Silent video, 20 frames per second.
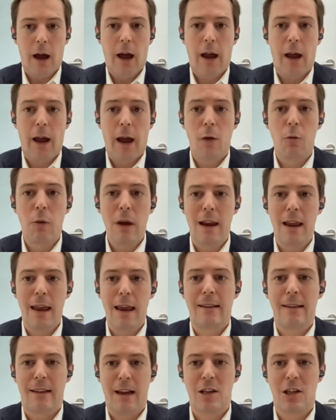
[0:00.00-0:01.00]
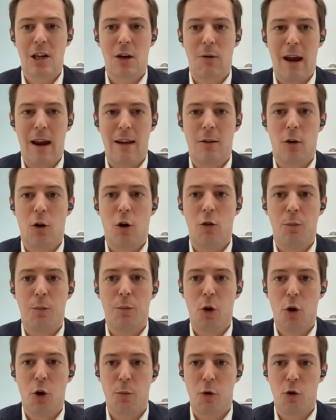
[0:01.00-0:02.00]
I, I will exaggerate on
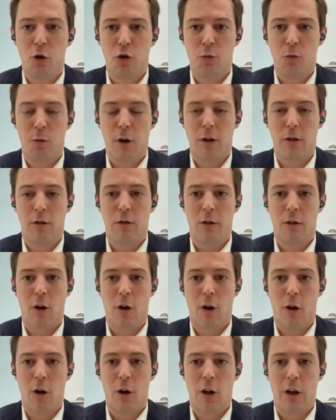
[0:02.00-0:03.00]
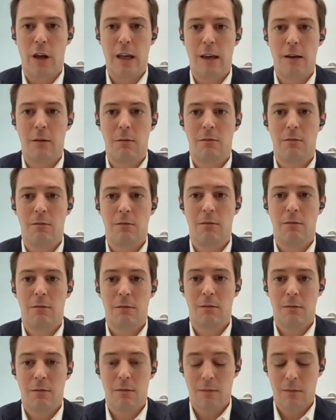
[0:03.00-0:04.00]
purpose, but uh, in
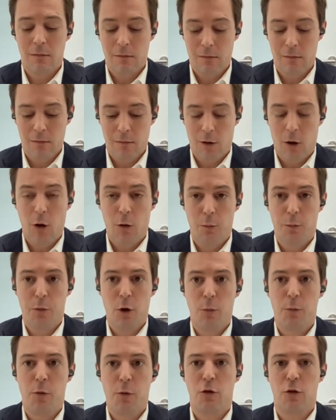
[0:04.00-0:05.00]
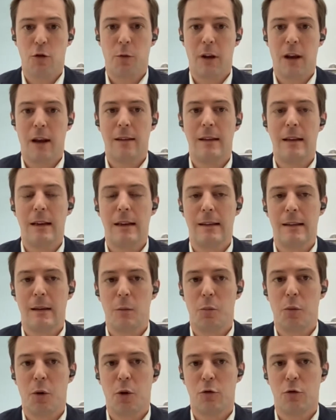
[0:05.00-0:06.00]
on purpose, but I think it's
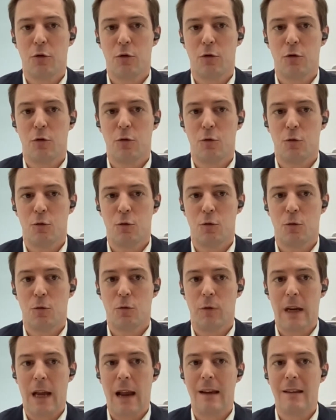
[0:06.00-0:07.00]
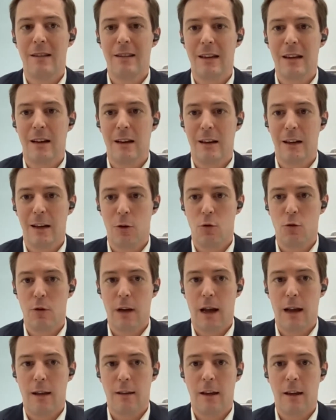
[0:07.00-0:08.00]
important to realistically
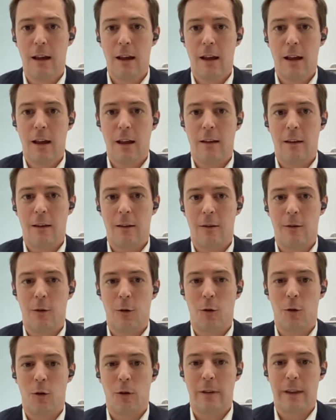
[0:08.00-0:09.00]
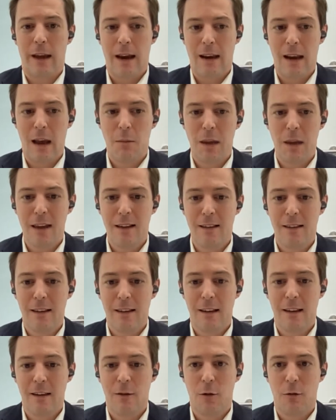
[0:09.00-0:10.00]
look at the
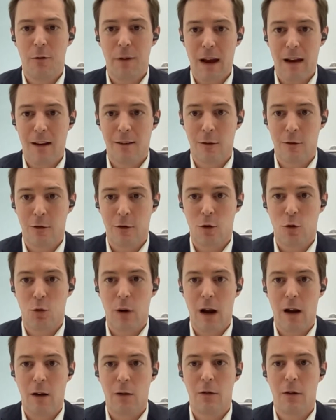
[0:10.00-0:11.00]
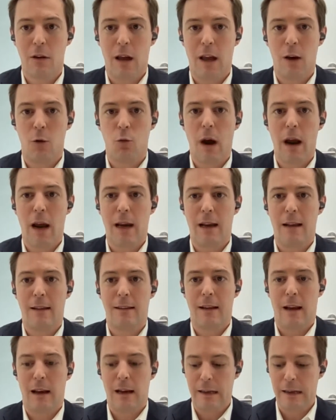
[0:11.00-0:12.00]
dynamics, the facts on the ground, and where
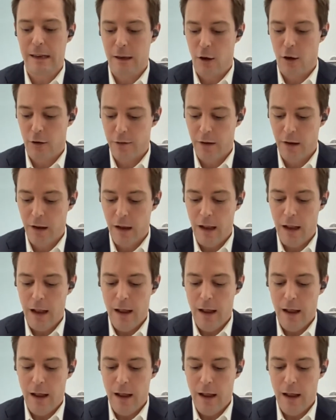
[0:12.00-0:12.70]
it's leading us.